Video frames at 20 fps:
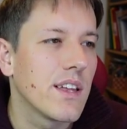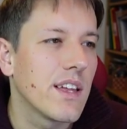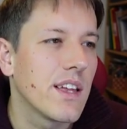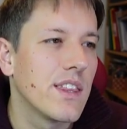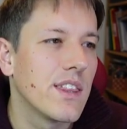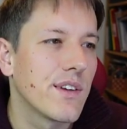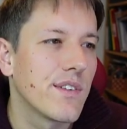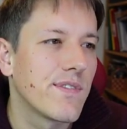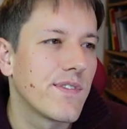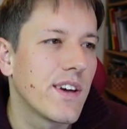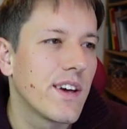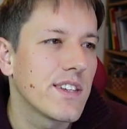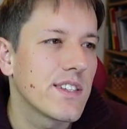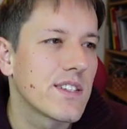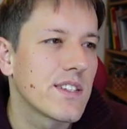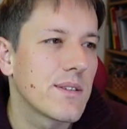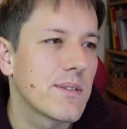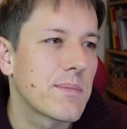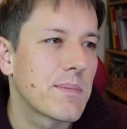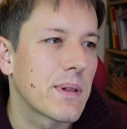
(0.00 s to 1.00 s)
in the
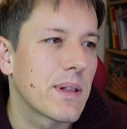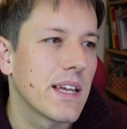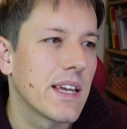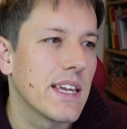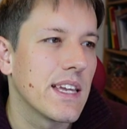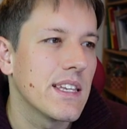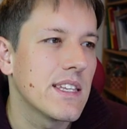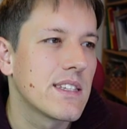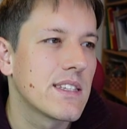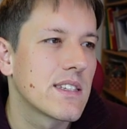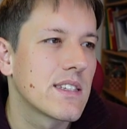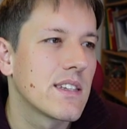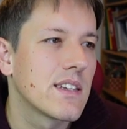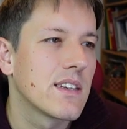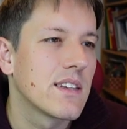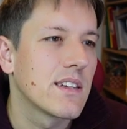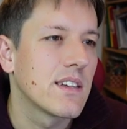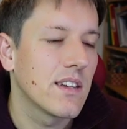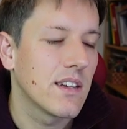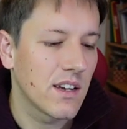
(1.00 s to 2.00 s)
first place,
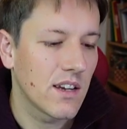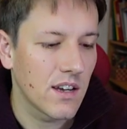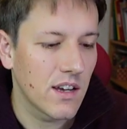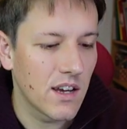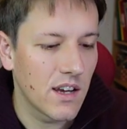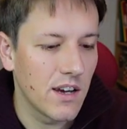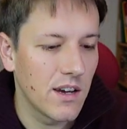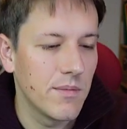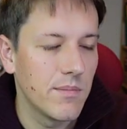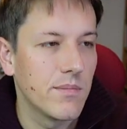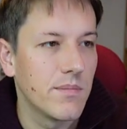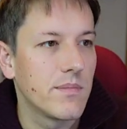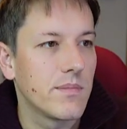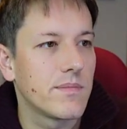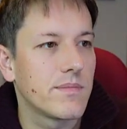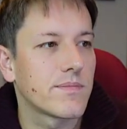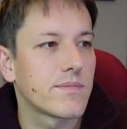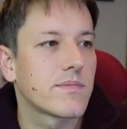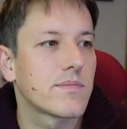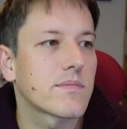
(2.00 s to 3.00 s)

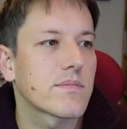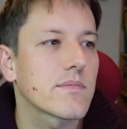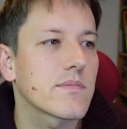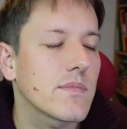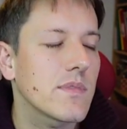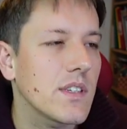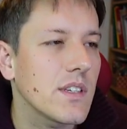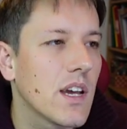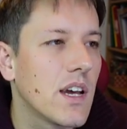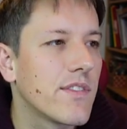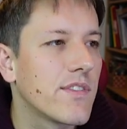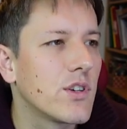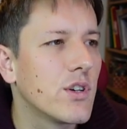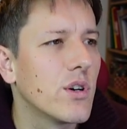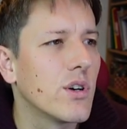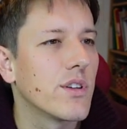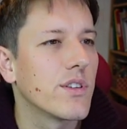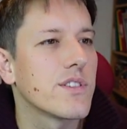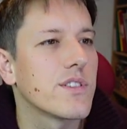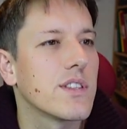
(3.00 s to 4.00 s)
I've
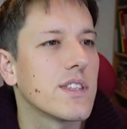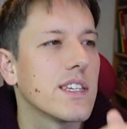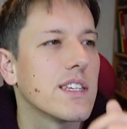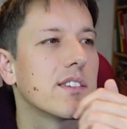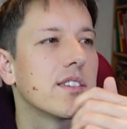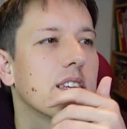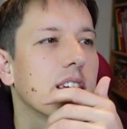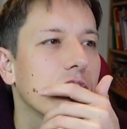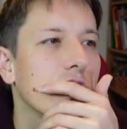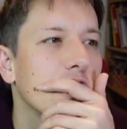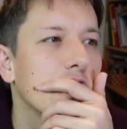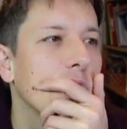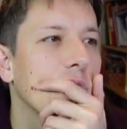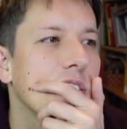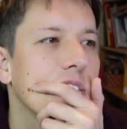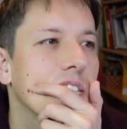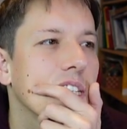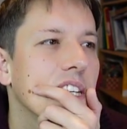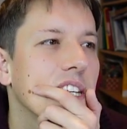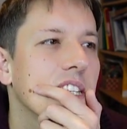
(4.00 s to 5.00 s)
got these 6
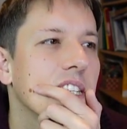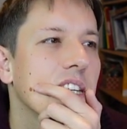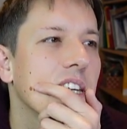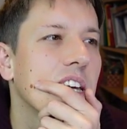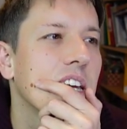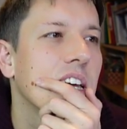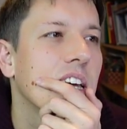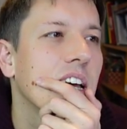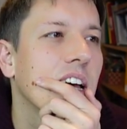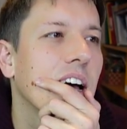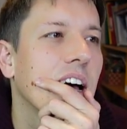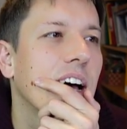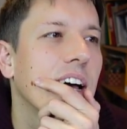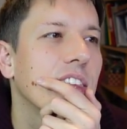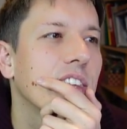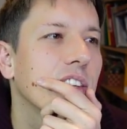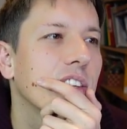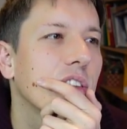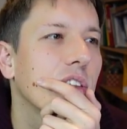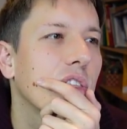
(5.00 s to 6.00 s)
choices,
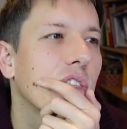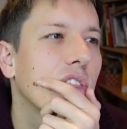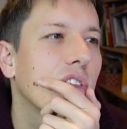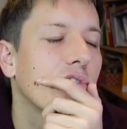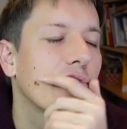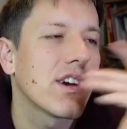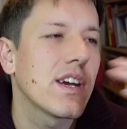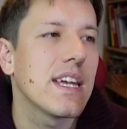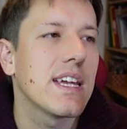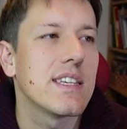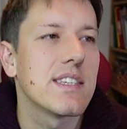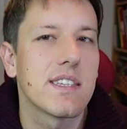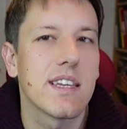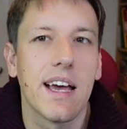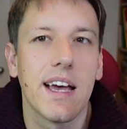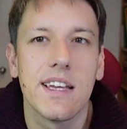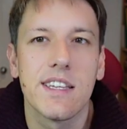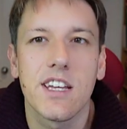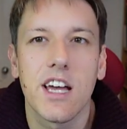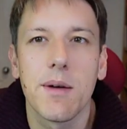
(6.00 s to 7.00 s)
and the 3
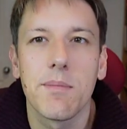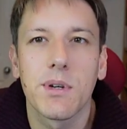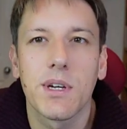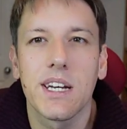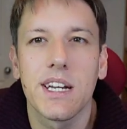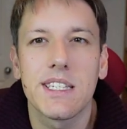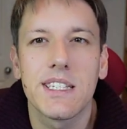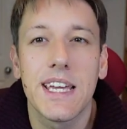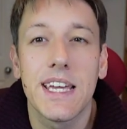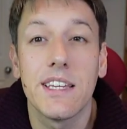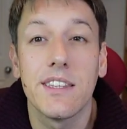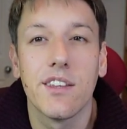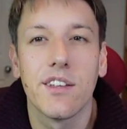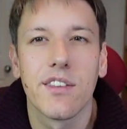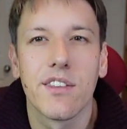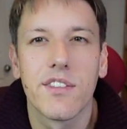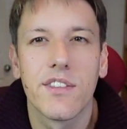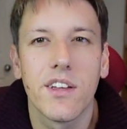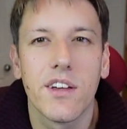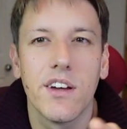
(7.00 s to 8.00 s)
says I'm going to take the
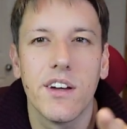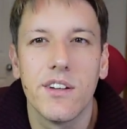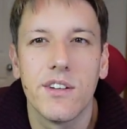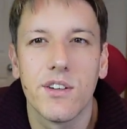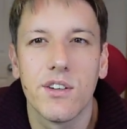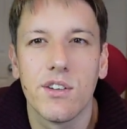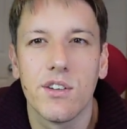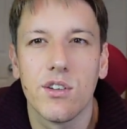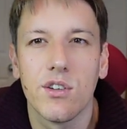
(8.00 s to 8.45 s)
third